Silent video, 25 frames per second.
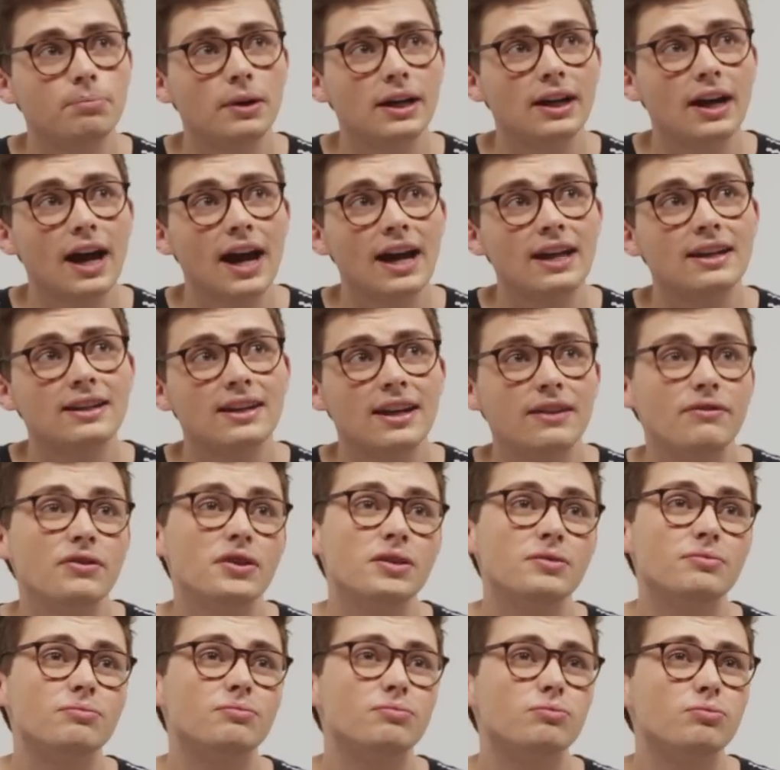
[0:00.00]
but I
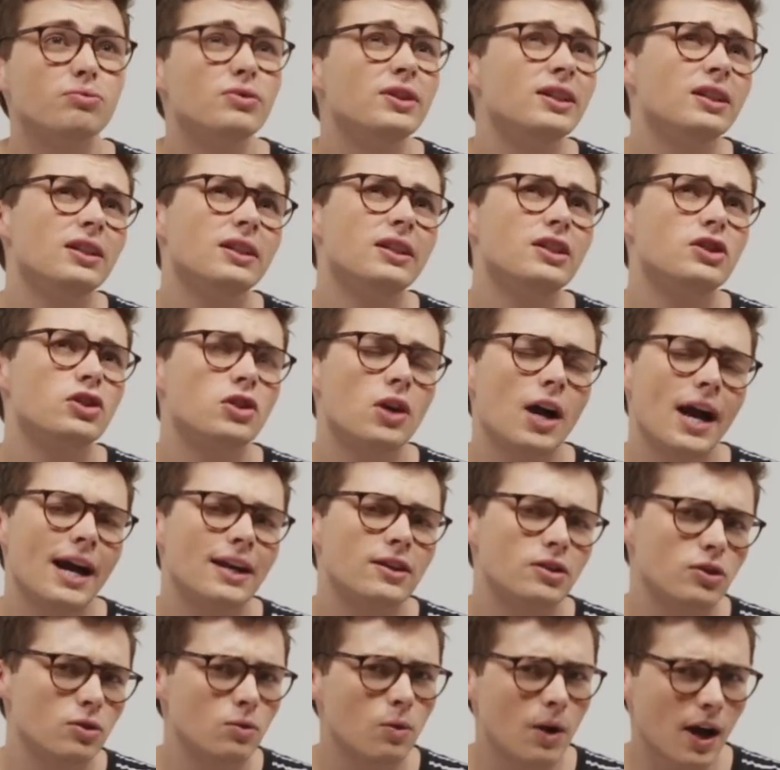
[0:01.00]
never really
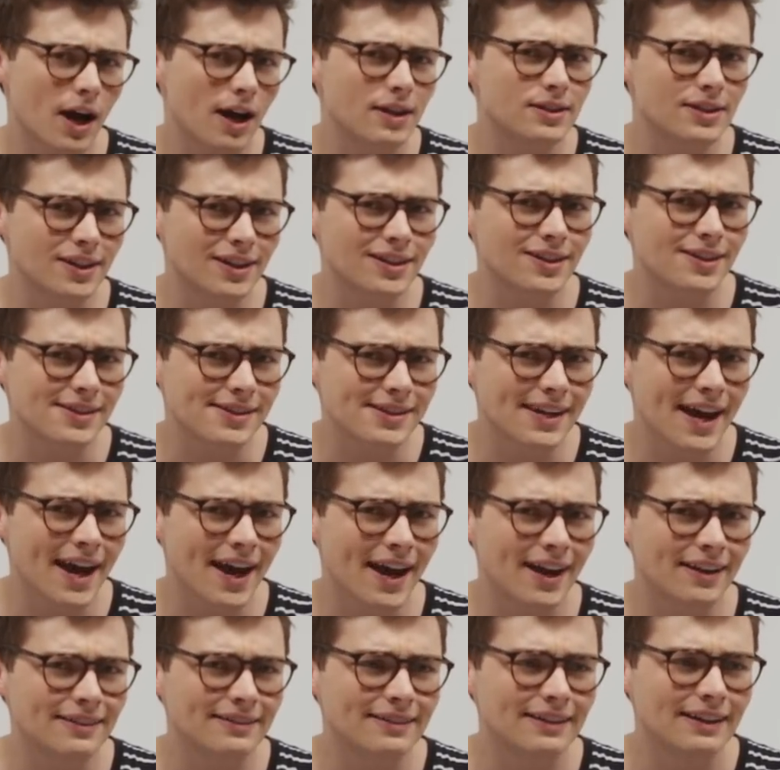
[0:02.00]
tried too hard to
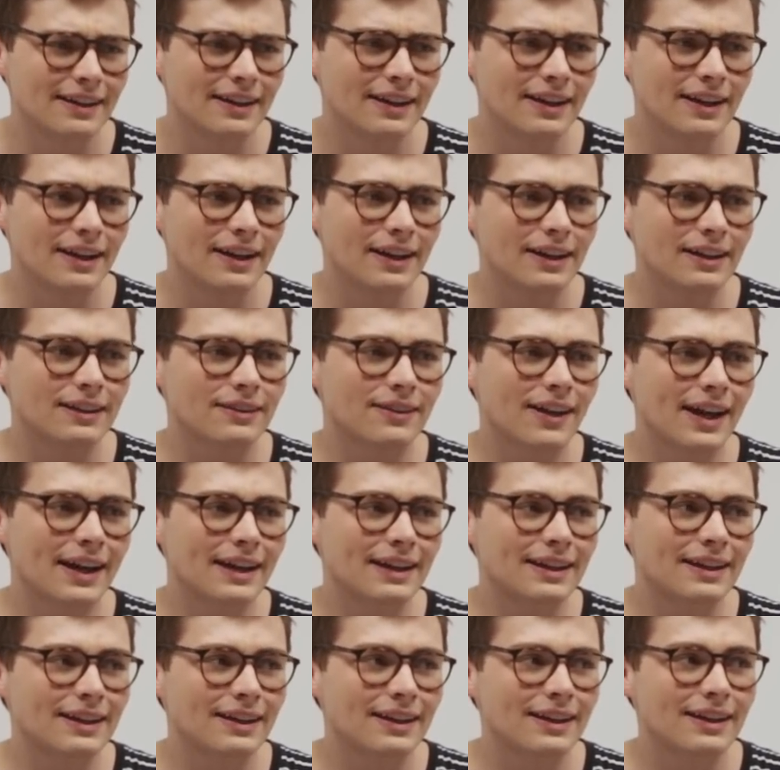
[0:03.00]
understand.
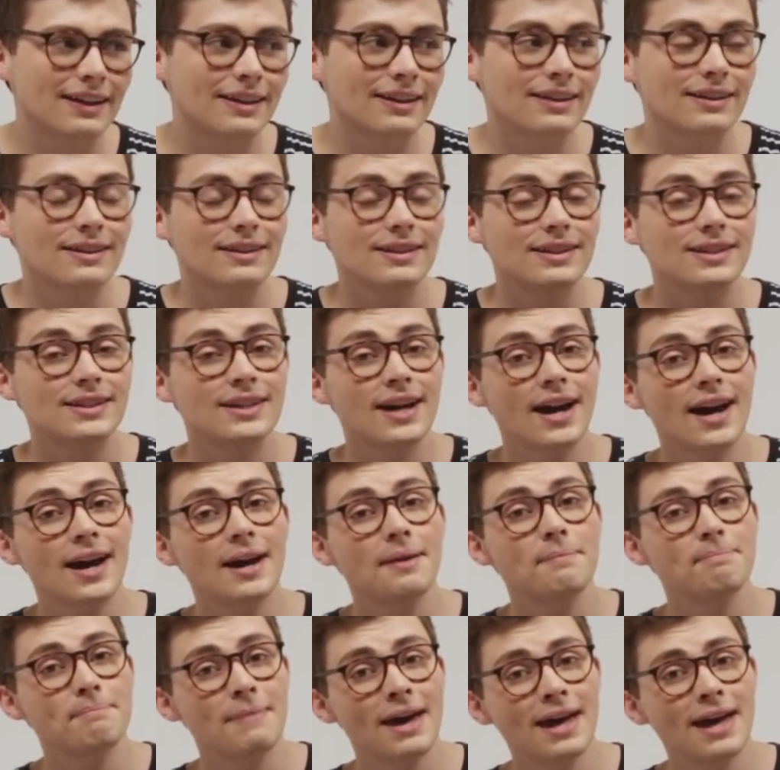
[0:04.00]
Like time